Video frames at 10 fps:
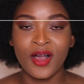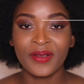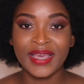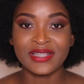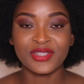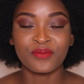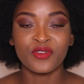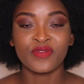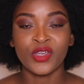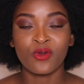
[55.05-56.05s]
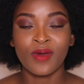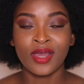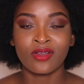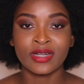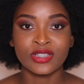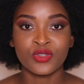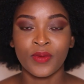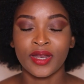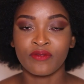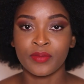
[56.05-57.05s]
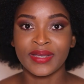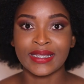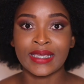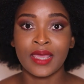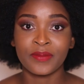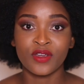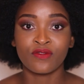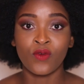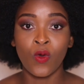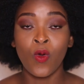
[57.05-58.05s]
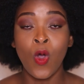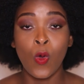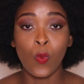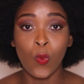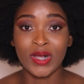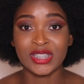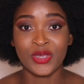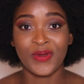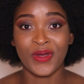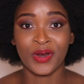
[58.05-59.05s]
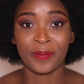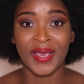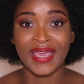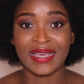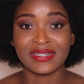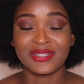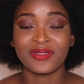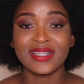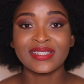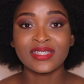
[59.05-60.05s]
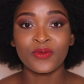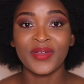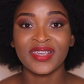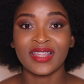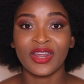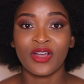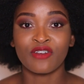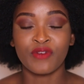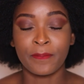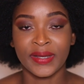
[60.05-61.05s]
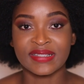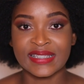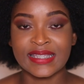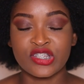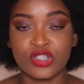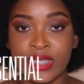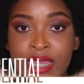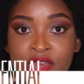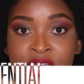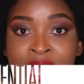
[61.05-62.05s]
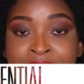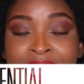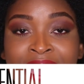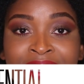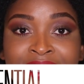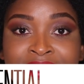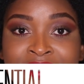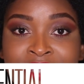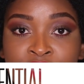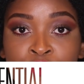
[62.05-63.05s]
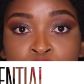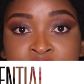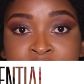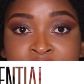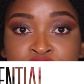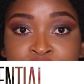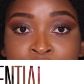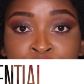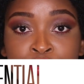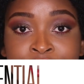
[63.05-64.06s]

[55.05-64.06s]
Okay, so moving right on into what everybody came here for, what's going on on my head. So this is a wig that I got from Bounce Essential Hair and it is the 14 inch Afro